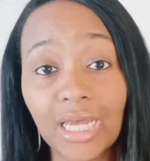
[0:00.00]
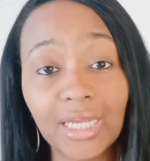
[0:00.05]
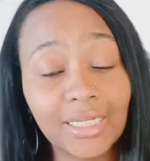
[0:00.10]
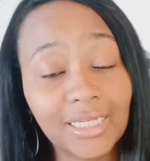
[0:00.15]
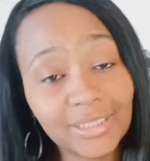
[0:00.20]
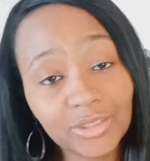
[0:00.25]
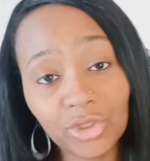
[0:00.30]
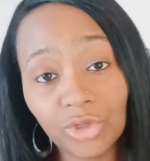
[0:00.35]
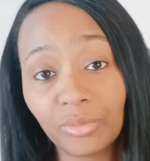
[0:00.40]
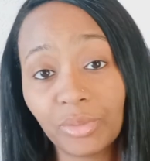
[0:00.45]

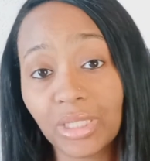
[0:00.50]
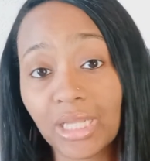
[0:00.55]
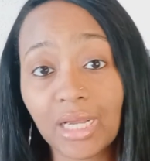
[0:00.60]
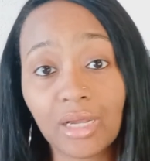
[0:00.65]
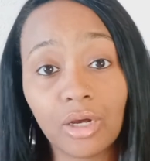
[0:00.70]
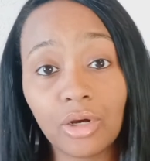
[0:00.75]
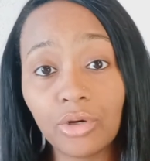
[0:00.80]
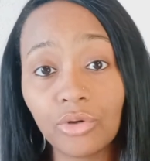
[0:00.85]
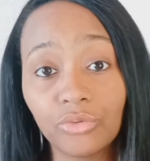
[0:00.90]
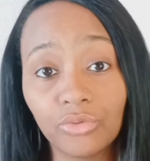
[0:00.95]
That's gonna be
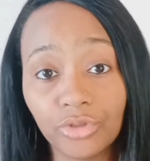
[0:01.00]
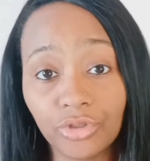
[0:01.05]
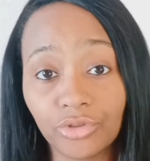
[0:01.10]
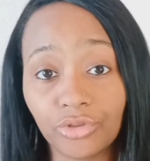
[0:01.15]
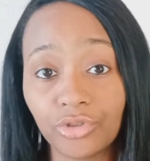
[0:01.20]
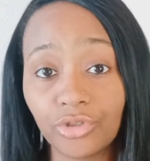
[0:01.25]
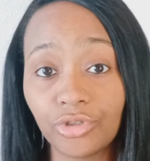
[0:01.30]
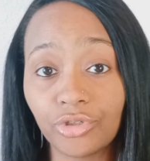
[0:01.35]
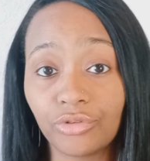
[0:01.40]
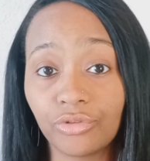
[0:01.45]
like a whole
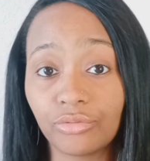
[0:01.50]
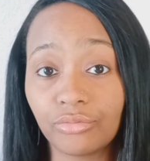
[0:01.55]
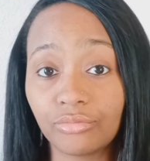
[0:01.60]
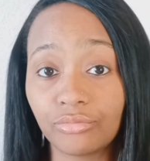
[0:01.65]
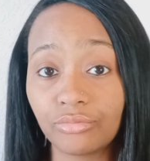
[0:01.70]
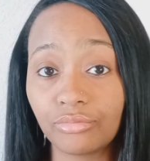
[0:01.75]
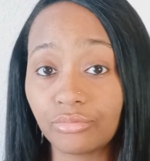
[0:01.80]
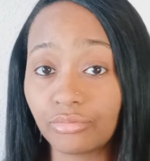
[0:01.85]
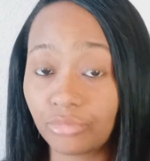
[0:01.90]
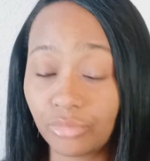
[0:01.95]
nother
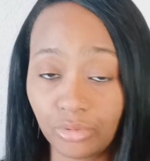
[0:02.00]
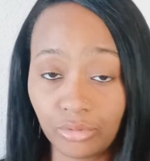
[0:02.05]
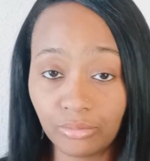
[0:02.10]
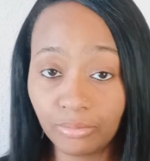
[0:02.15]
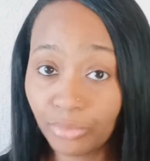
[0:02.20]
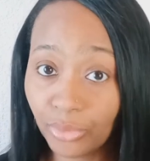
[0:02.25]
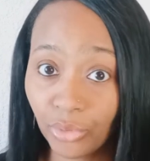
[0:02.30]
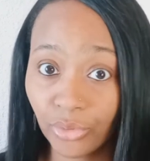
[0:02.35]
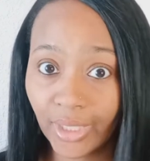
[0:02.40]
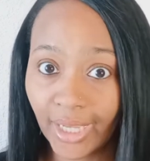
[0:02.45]

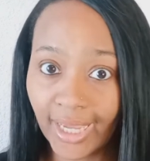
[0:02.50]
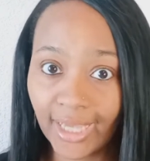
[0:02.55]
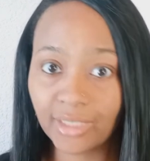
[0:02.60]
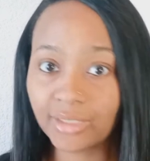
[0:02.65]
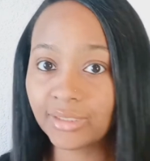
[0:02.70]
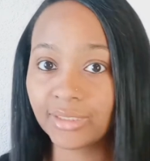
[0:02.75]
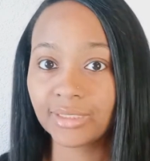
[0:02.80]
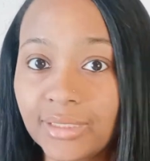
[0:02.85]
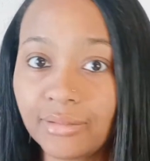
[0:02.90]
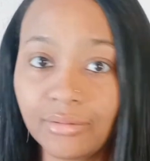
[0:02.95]
bouquet
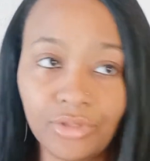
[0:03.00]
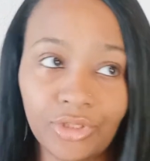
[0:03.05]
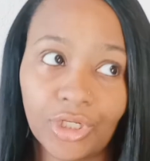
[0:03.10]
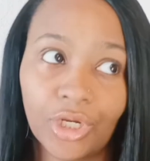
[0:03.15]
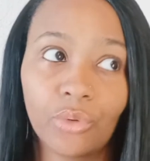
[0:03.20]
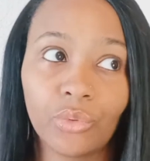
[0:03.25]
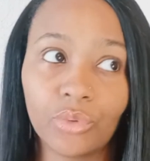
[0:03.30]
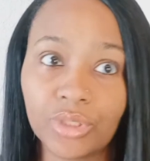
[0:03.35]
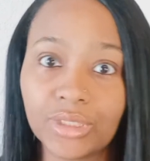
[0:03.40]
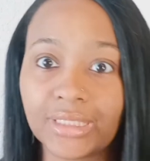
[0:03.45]
because, you
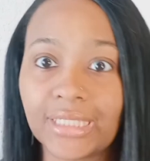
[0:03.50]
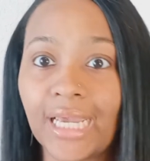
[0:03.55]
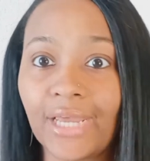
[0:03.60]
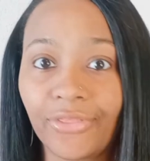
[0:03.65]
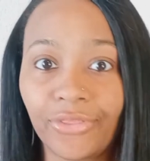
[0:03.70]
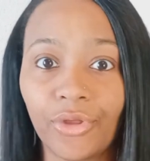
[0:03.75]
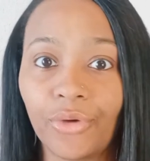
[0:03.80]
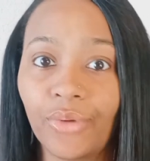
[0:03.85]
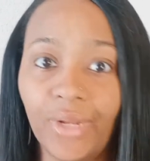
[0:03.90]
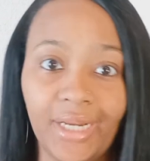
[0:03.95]
know, once I
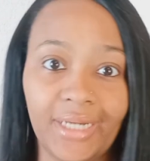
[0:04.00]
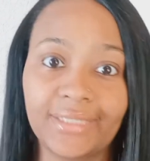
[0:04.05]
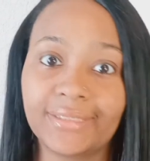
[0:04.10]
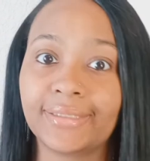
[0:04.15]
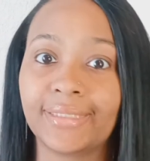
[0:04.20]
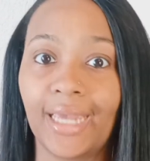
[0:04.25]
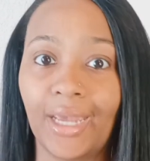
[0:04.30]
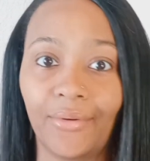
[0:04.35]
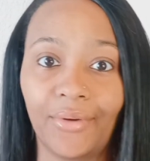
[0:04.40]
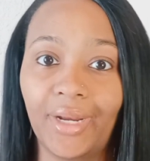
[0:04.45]
throw that, this
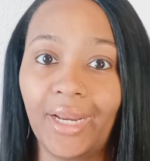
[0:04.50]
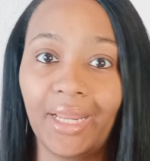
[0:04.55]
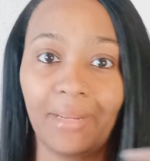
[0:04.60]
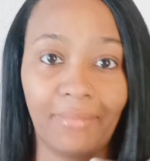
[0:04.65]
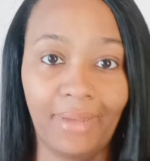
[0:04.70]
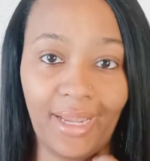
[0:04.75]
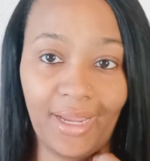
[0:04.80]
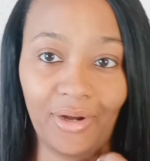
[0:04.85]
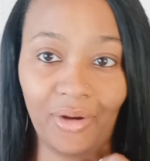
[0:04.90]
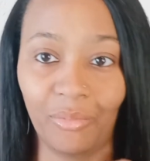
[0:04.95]
gown It ain't
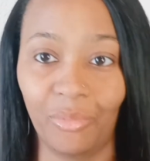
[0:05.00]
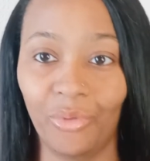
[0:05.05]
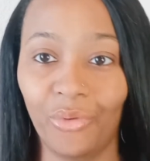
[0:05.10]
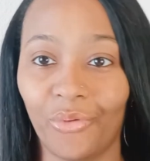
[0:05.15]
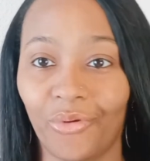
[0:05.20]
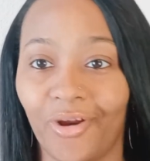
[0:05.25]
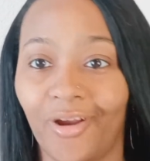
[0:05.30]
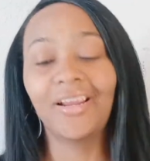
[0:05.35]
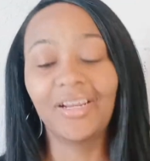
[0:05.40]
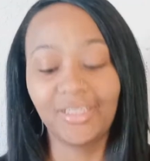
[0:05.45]
mine no
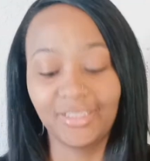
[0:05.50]
more.